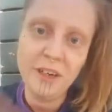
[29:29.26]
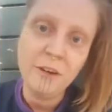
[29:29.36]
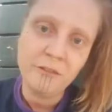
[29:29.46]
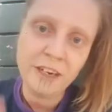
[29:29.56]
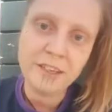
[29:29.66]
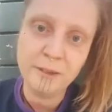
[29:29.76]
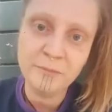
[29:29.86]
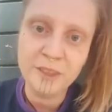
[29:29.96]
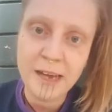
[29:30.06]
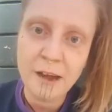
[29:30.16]
writing
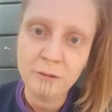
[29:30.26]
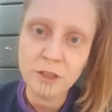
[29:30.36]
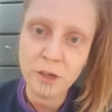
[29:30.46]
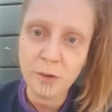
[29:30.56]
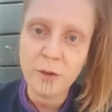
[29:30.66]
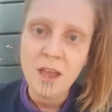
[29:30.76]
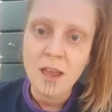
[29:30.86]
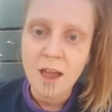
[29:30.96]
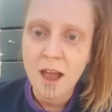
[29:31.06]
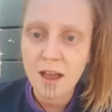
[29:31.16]
them down so
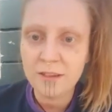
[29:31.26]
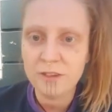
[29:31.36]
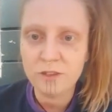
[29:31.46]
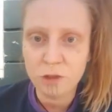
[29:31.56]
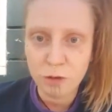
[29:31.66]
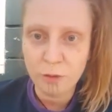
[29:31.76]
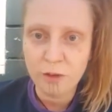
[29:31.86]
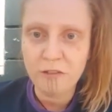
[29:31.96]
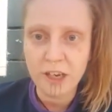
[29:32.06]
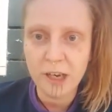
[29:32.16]
I can do a
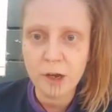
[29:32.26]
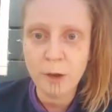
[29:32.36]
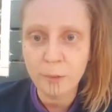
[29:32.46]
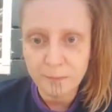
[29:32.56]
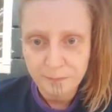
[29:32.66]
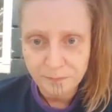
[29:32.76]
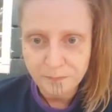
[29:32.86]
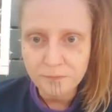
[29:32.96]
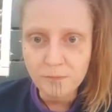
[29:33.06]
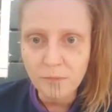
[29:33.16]
video
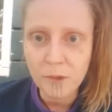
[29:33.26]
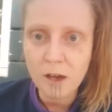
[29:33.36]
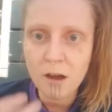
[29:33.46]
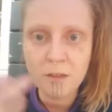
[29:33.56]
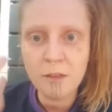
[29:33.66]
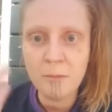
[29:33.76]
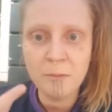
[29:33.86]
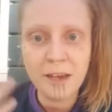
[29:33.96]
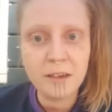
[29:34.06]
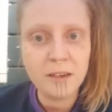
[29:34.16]
on them,
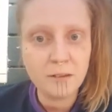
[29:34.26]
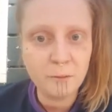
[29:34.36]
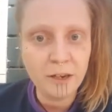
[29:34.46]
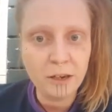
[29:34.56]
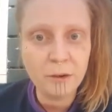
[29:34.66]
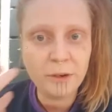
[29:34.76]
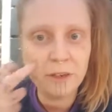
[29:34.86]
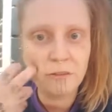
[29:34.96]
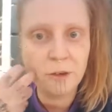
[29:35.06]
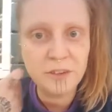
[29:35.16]
like in a week or in a
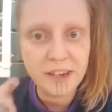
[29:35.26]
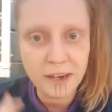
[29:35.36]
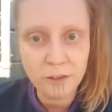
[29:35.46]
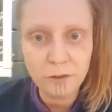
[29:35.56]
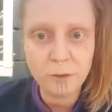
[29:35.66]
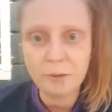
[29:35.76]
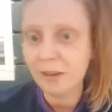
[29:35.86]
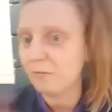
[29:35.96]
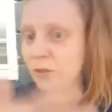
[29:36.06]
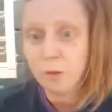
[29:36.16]
few days or
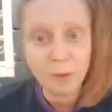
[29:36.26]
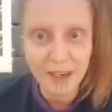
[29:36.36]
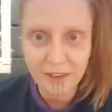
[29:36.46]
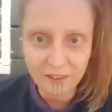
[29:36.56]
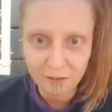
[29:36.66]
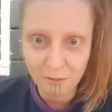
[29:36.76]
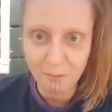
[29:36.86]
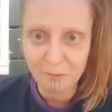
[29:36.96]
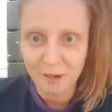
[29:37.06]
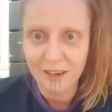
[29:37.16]
like 2 weeks,
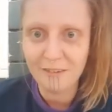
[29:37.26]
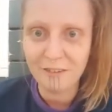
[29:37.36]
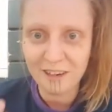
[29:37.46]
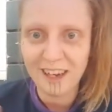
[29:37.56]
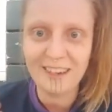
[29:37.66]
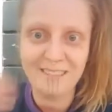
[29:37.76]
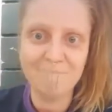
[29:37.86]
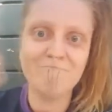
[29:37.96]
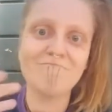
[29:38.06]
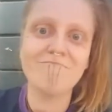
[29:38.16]
whenever I
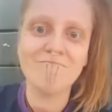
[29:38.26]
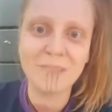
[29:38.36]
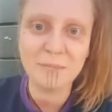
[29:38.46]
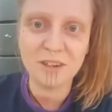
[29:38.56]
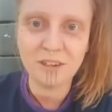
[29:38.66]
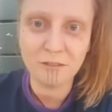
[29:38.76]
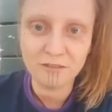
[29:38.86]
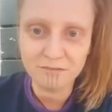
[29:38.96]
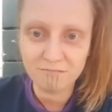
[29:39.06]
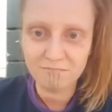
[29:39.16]
get myself
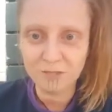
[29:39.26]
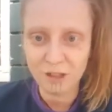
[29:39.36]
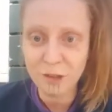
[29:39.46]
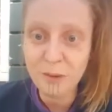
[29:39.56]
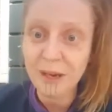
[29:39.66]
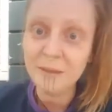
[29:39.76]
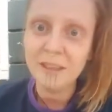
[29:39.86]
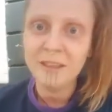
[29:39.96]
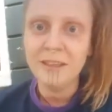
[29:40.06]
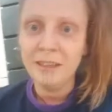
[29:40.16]
to do it.
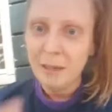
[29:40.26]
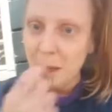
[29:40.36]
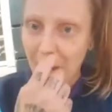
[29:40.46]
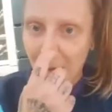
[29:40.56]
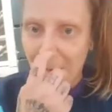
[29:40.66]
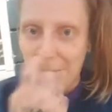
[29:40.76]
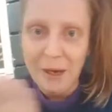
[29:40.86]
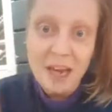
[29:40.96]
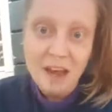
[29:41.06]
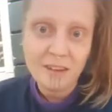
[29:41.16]
But
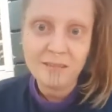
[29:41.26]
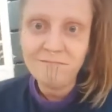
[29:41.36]
yeah,